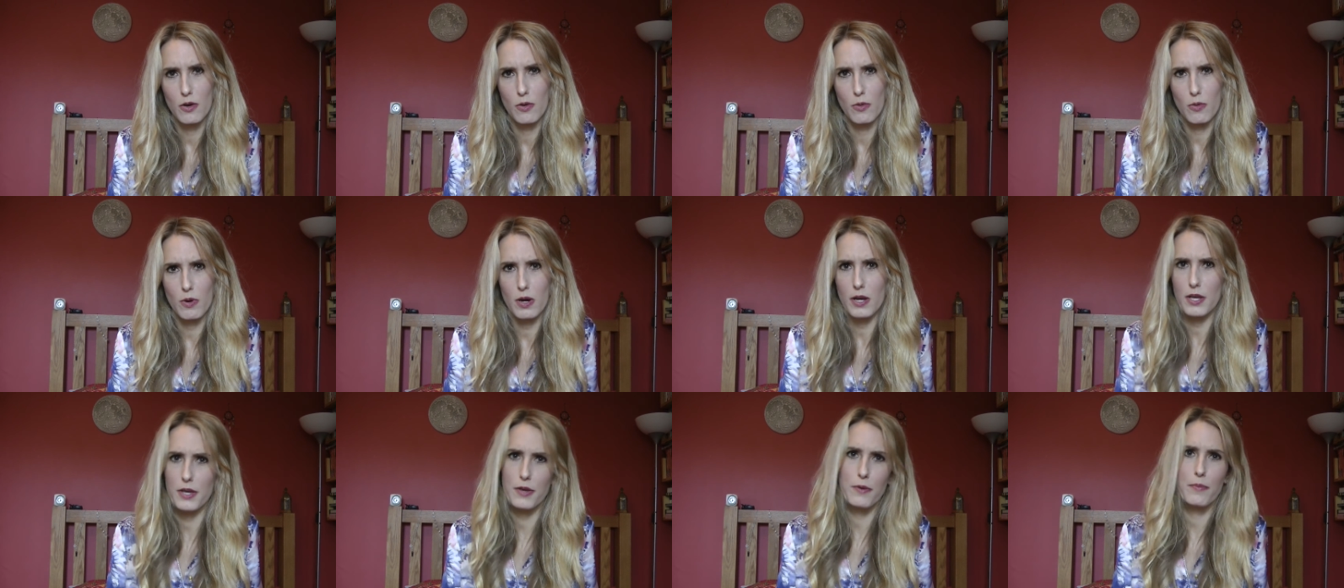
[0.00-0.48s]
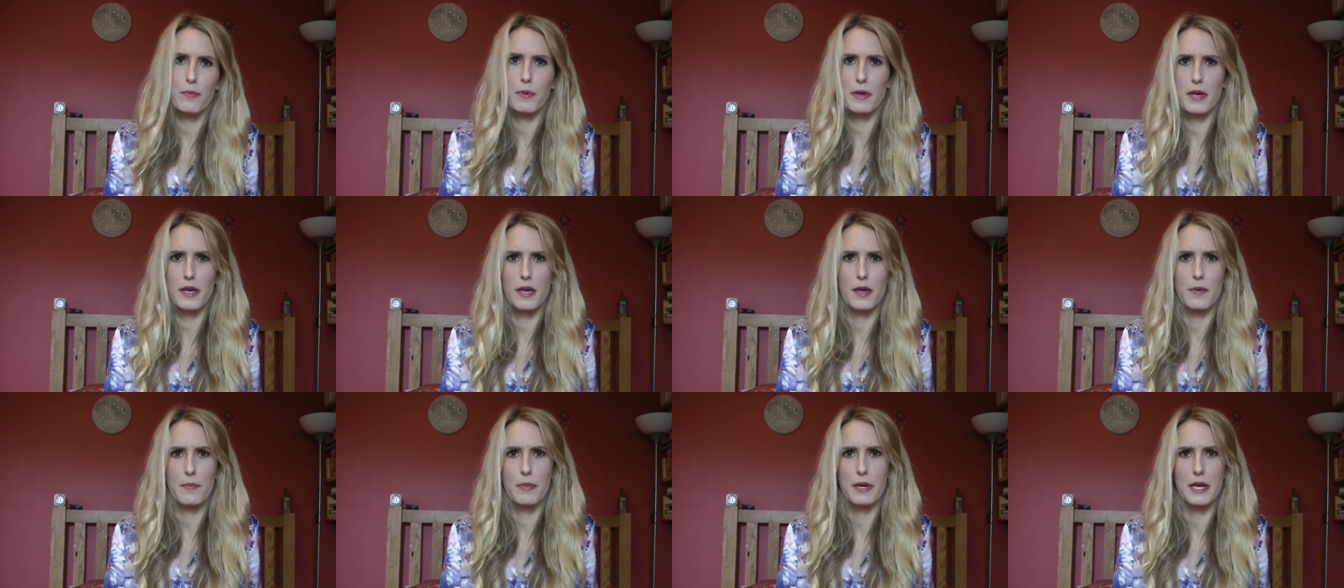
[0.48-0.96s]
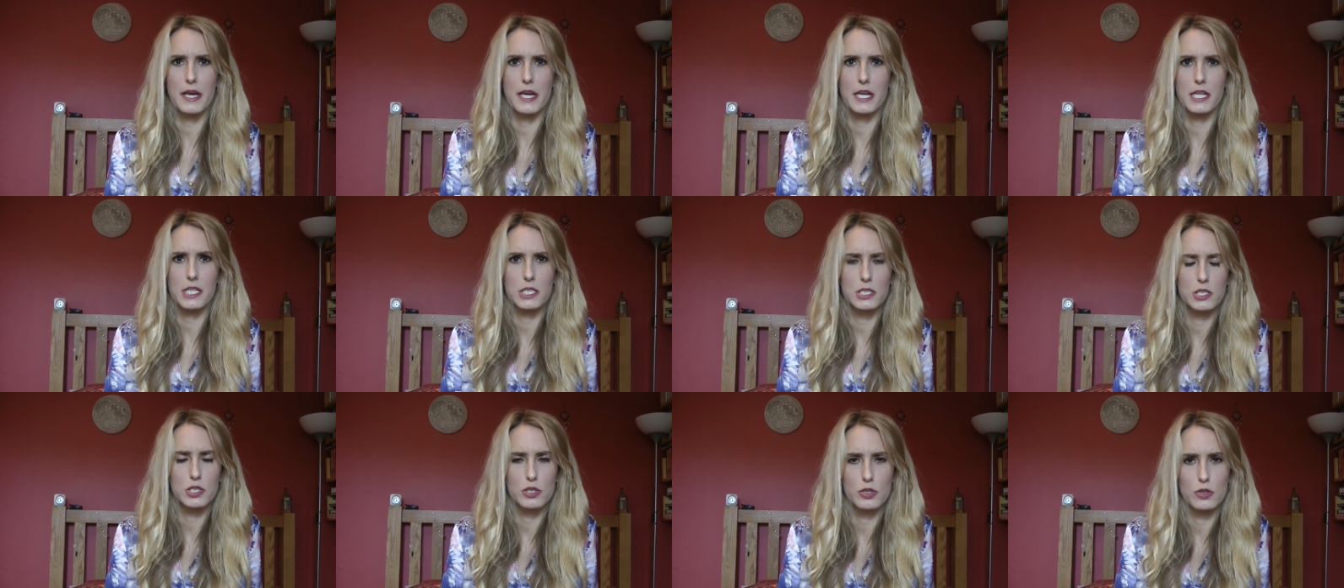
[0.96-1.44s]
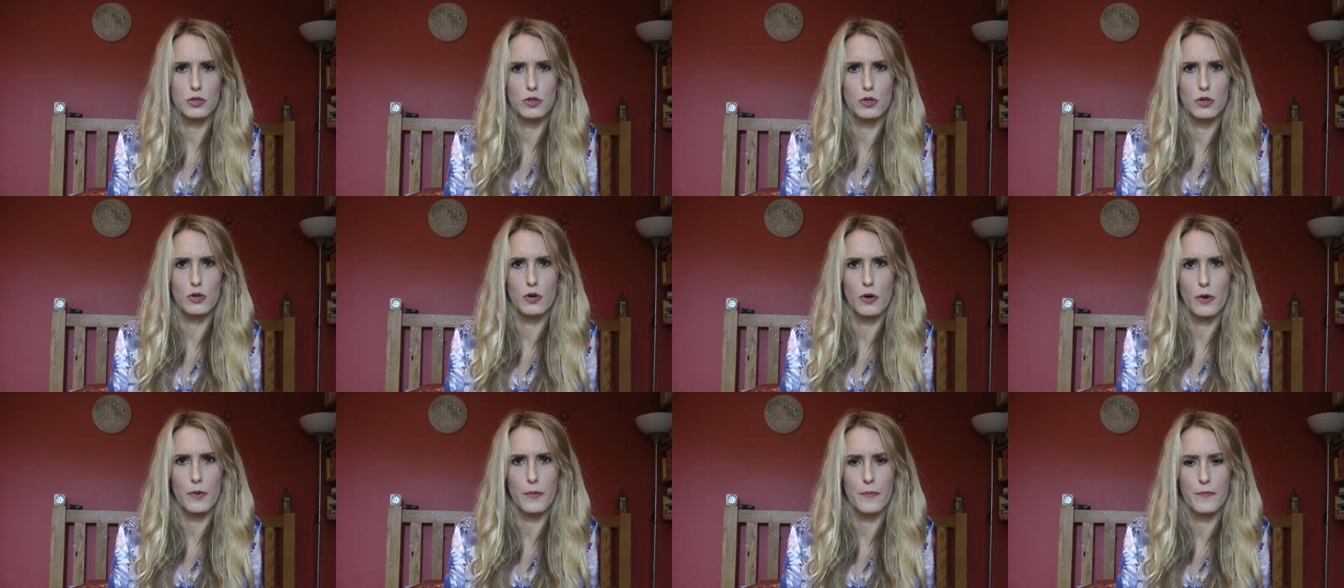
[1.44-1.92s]
why are you being a bitch,
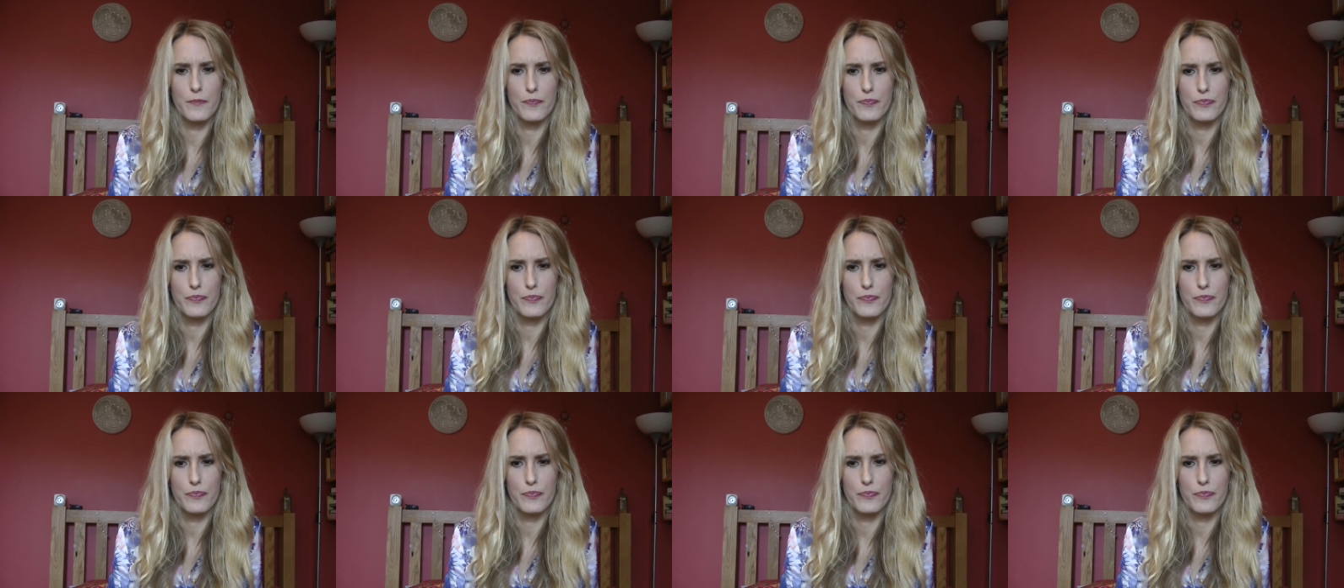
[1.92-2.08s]
or